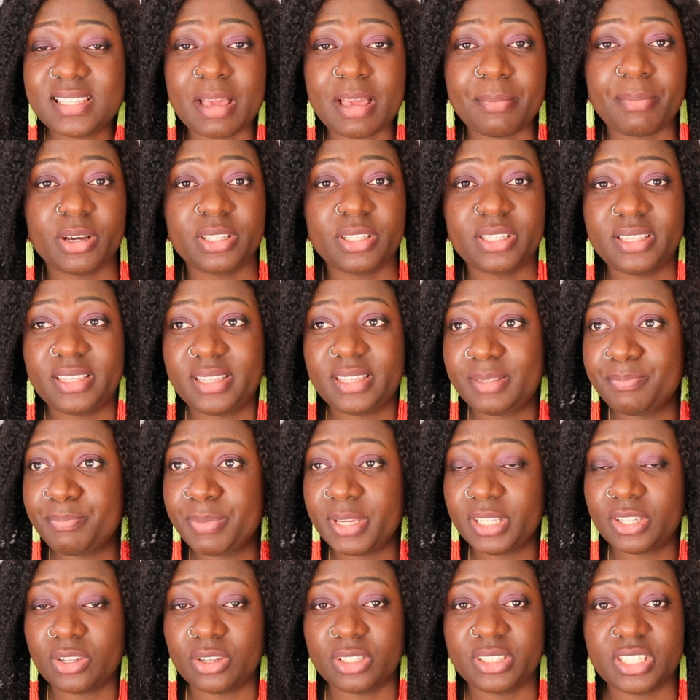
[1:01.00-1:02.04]
thing about
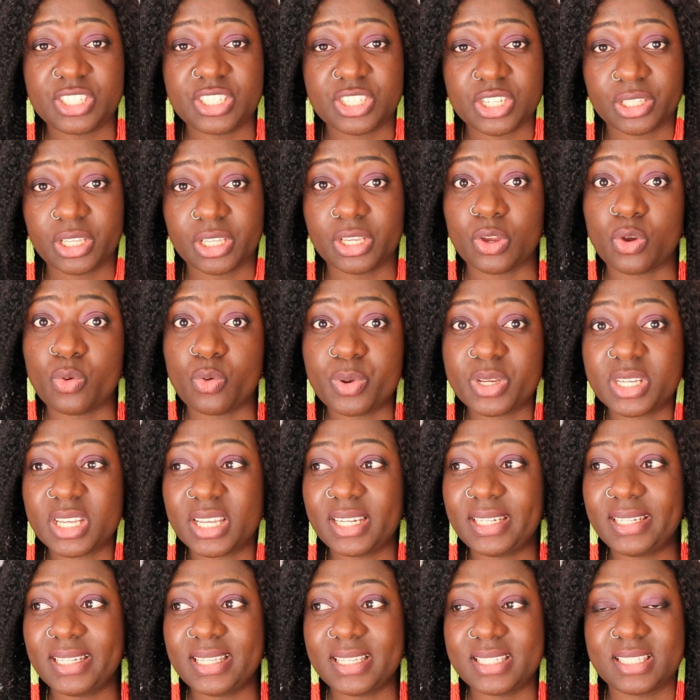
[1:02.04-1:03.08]
being on the shortage
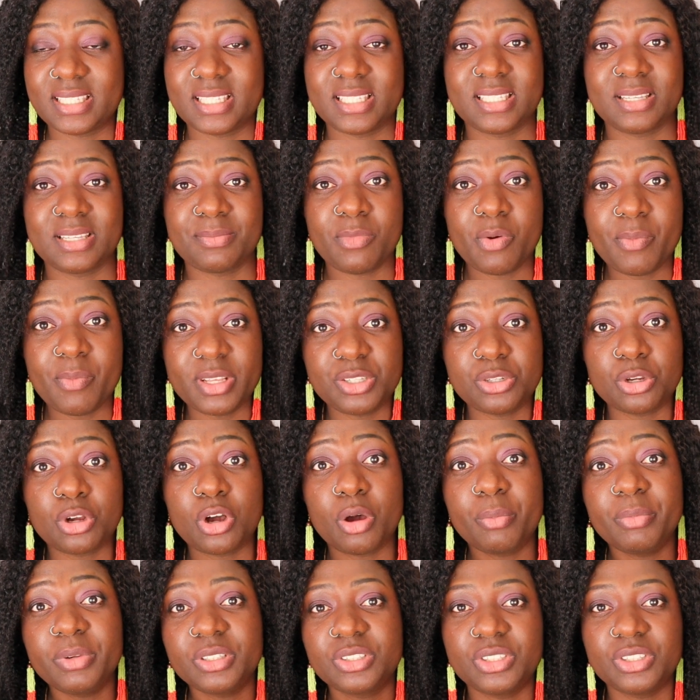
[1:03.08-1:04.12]
occupation list is the moment you're
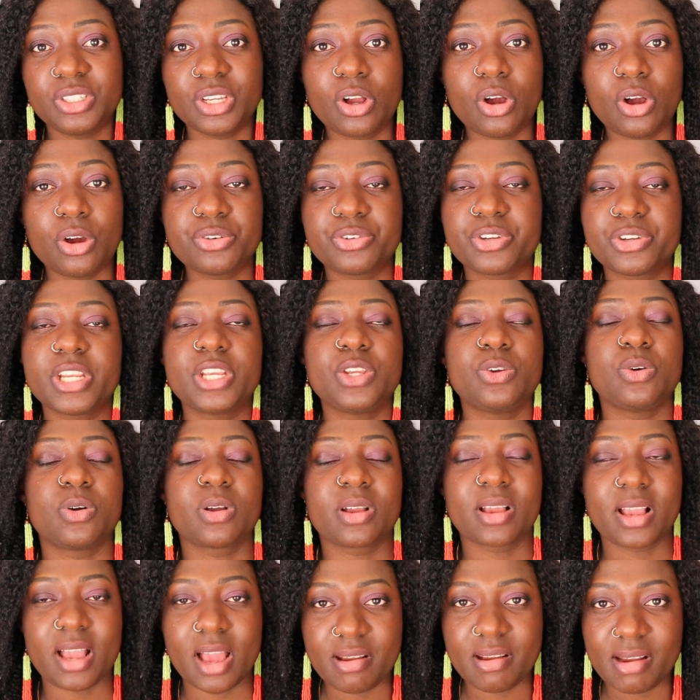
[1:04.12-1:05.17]
coming to the country,
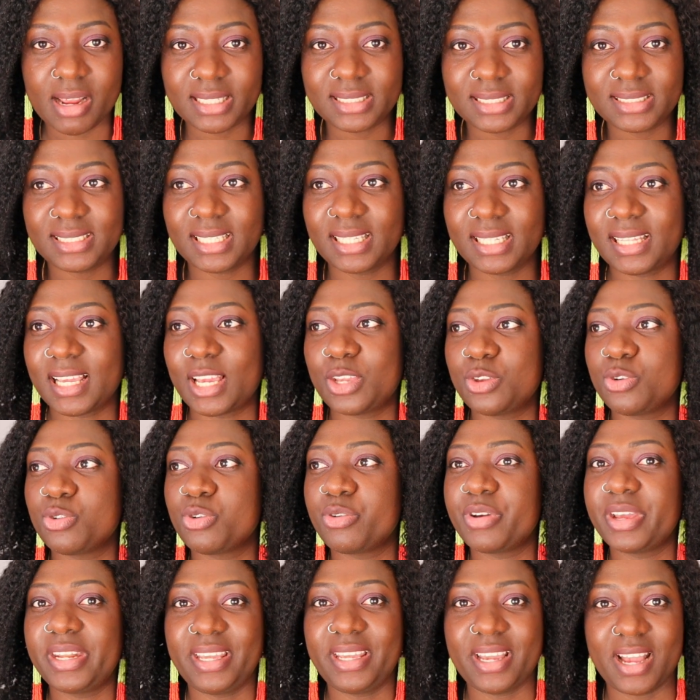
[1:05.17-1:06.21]
you're guaranteed that you
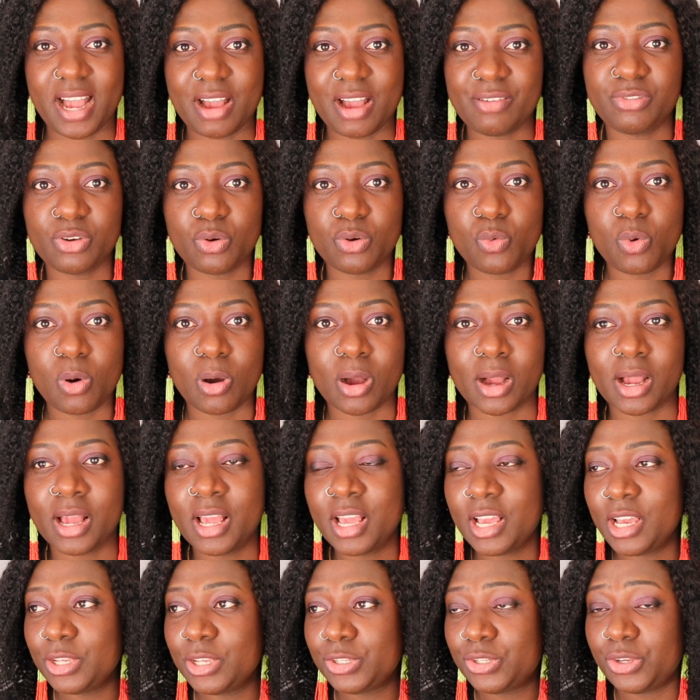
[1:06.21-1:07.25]
already have your work.
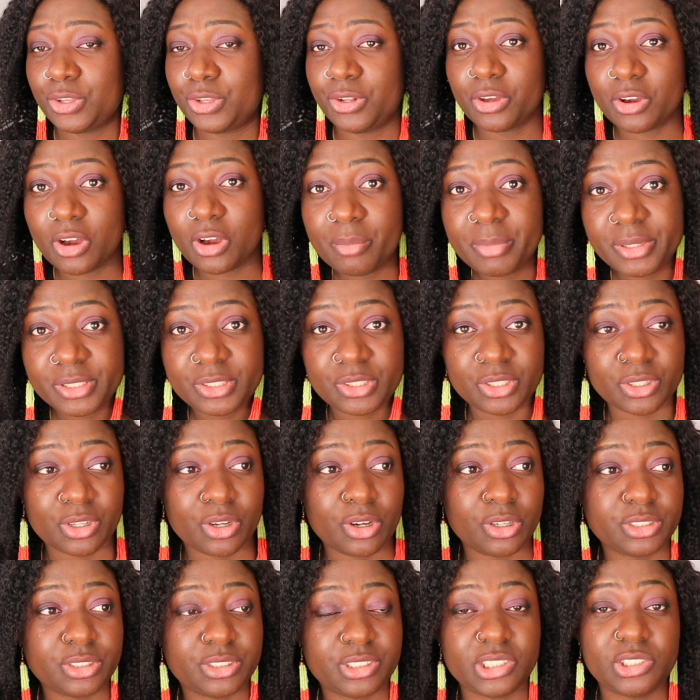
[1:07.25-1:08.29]
So you're not coming to the
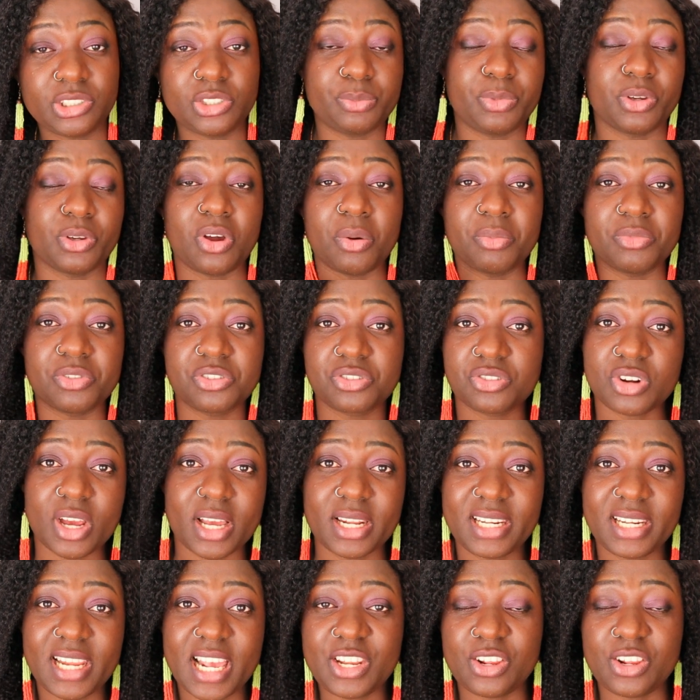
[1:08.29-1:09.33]
country to become
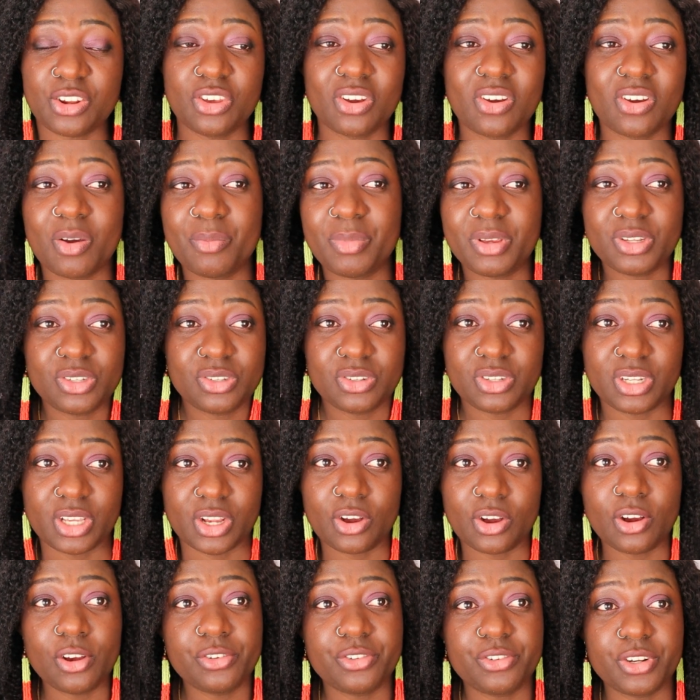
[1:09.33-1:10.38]
stranded. You're not coming to the
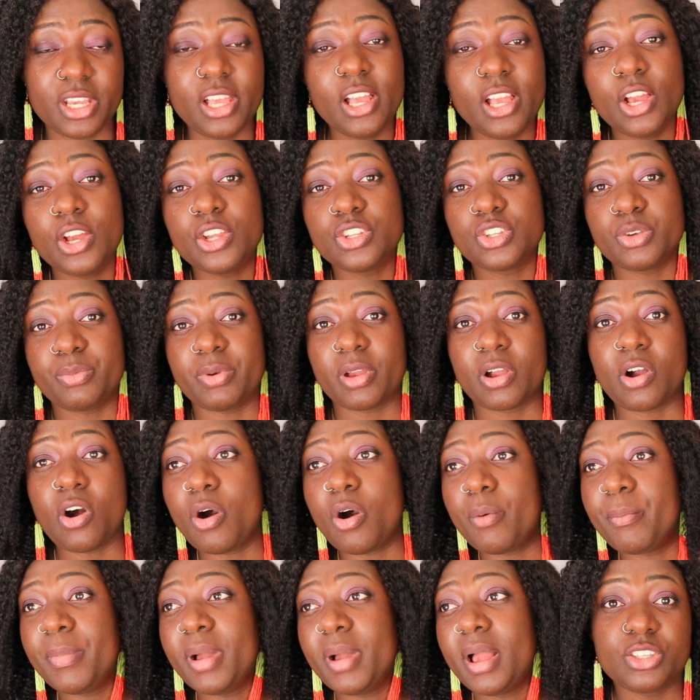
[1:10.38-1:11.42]
country to
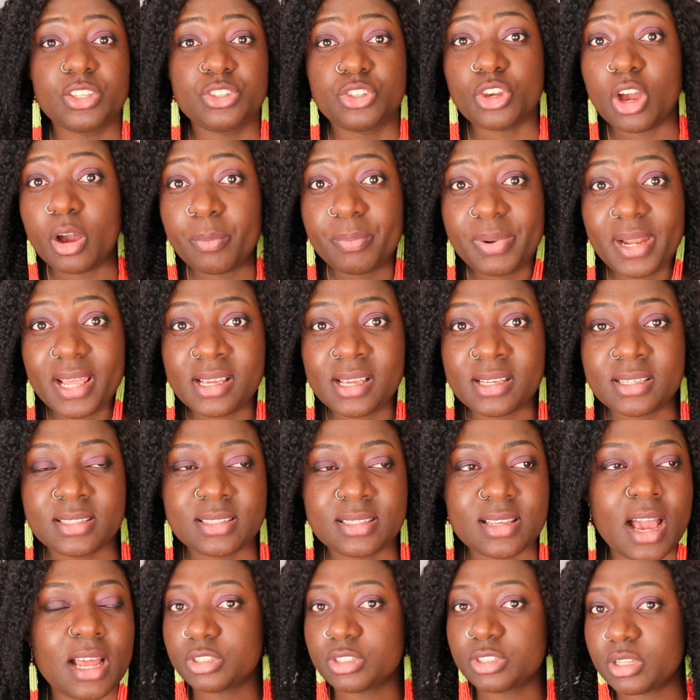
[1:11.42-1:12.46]
become
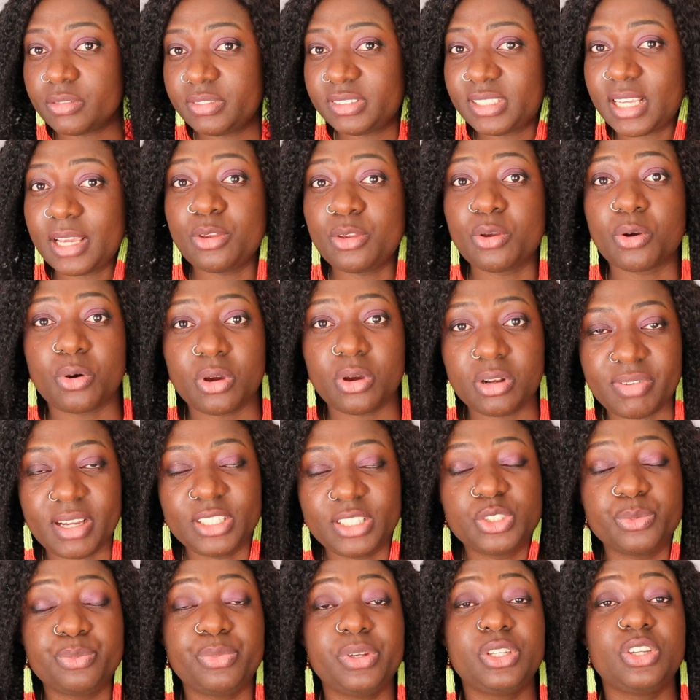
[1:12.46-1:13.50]
jobless. Most of the time, you're
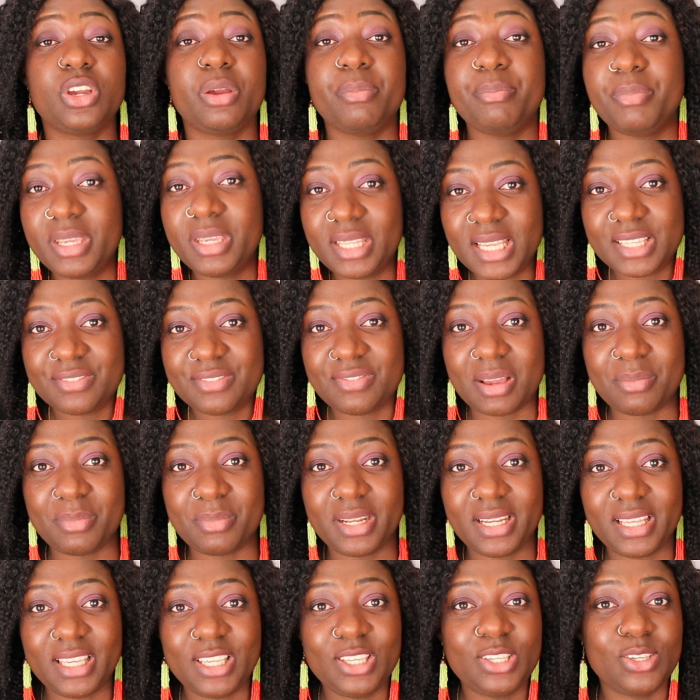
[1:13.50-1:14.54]
qualified to bring your immediate
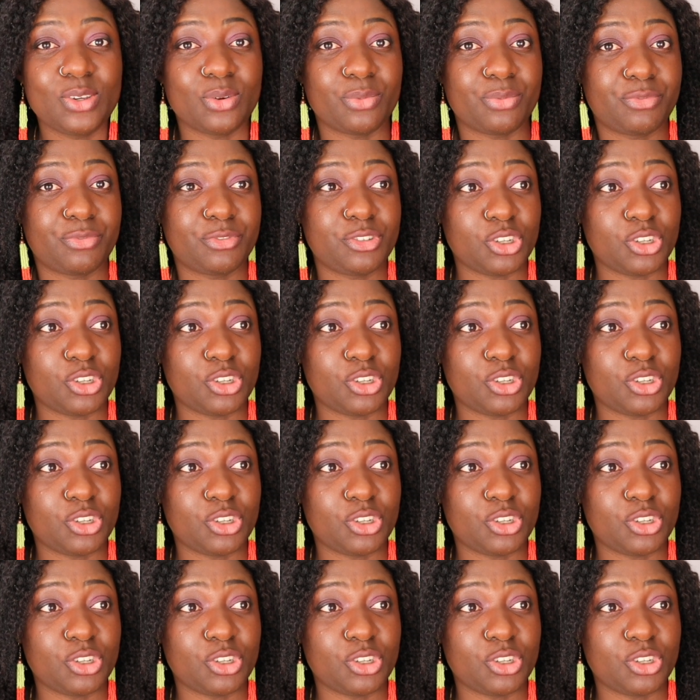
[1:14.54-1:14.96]
family, your